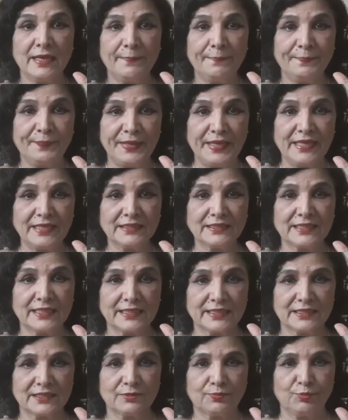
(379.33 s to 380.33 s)

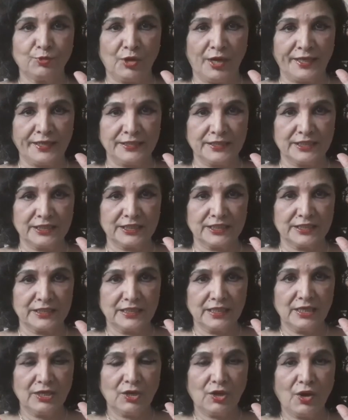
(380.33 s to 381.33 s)
P6 point
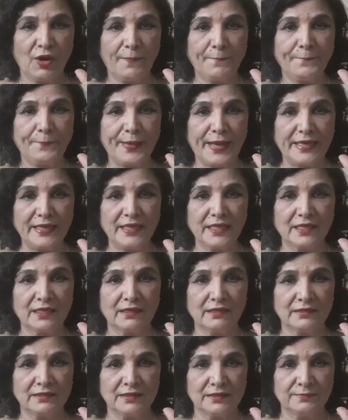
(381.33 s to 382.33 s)
or
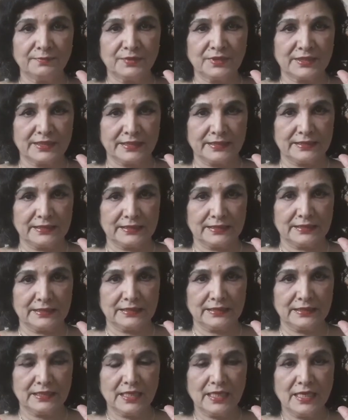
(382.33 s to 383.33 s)
pericardium 6.
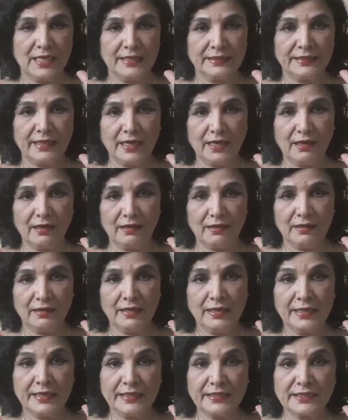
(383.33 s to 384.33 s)

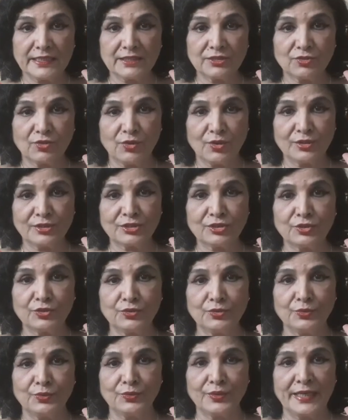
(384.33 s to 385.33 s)
It is also
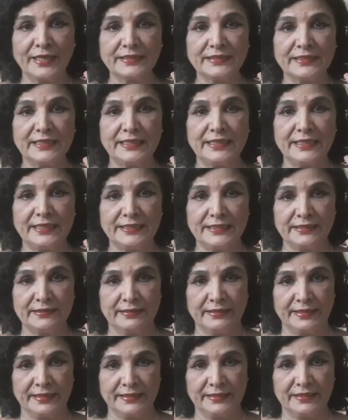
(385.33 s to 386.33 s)
known as the inner
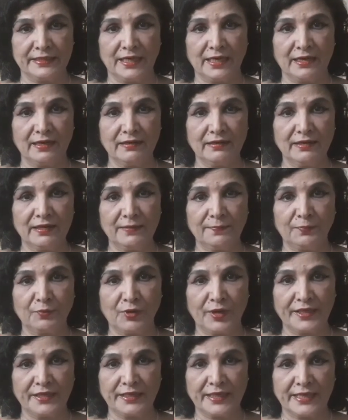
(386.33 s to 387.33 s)
gate. The earlier
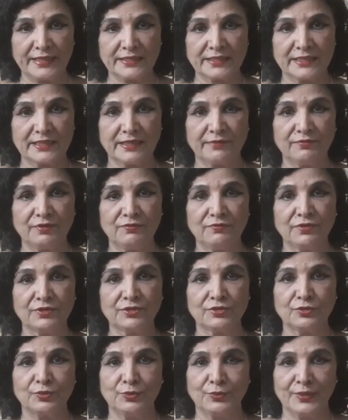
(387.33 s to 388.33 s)
point H7
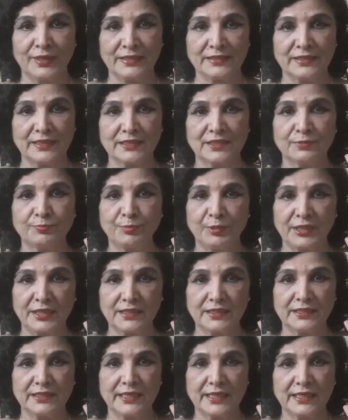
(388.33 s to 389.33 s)
was known as the
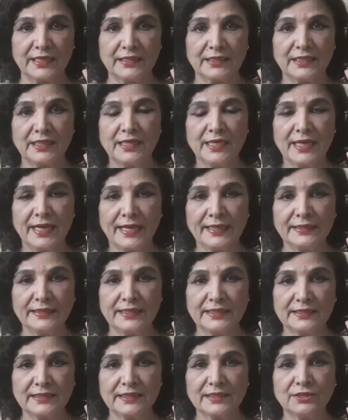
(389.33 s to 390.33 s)
spirit gate, and
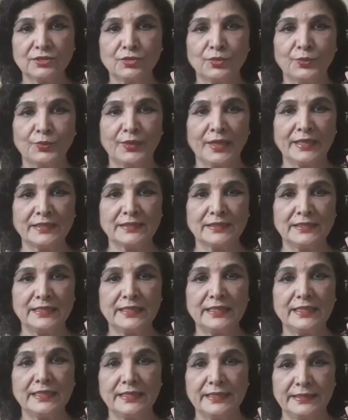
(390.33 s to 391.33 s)
this is known as
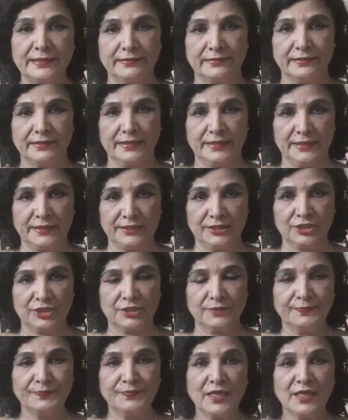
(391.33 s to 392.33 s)
the inner gate.
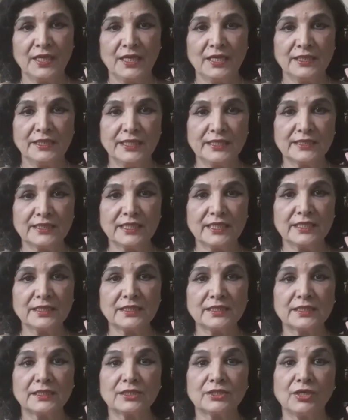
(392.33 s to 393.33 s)
This is
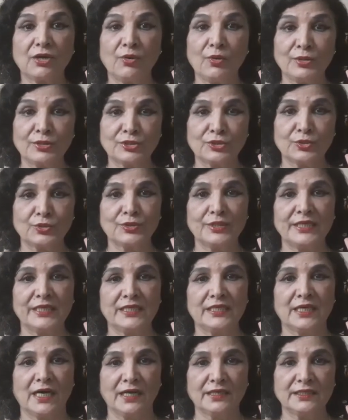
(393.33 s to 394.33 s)
also the
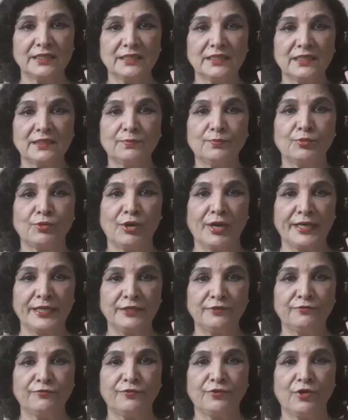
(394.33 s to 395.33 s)
cardinal
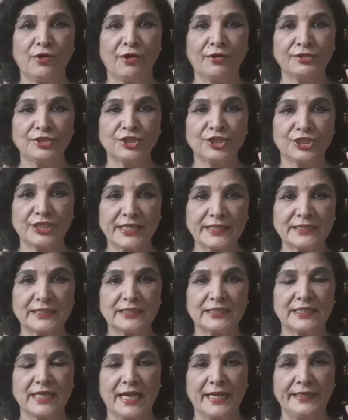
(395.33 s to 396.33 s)
point for
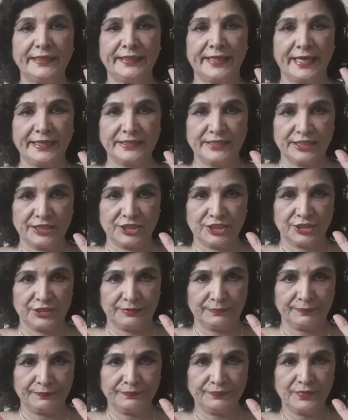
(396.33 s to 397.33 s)
chest and
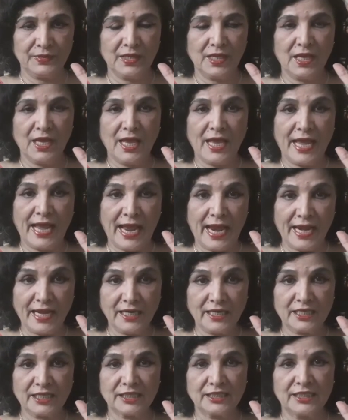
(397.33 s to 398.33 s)
digestion,
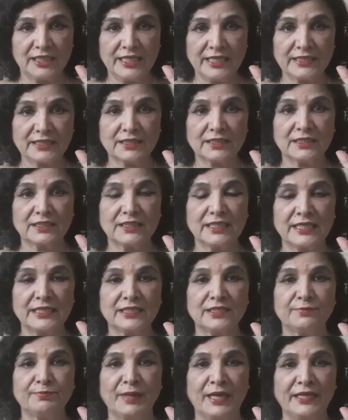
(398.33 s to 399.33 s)
and this
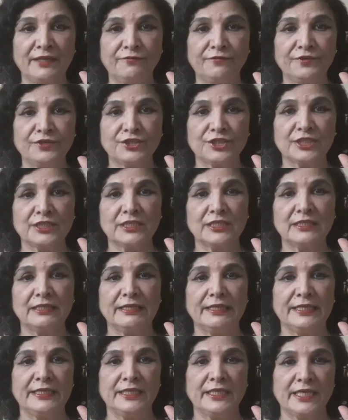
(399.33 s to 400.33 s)
is beneficial
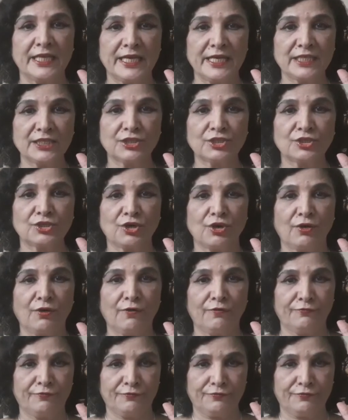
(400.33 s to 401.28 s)
in case of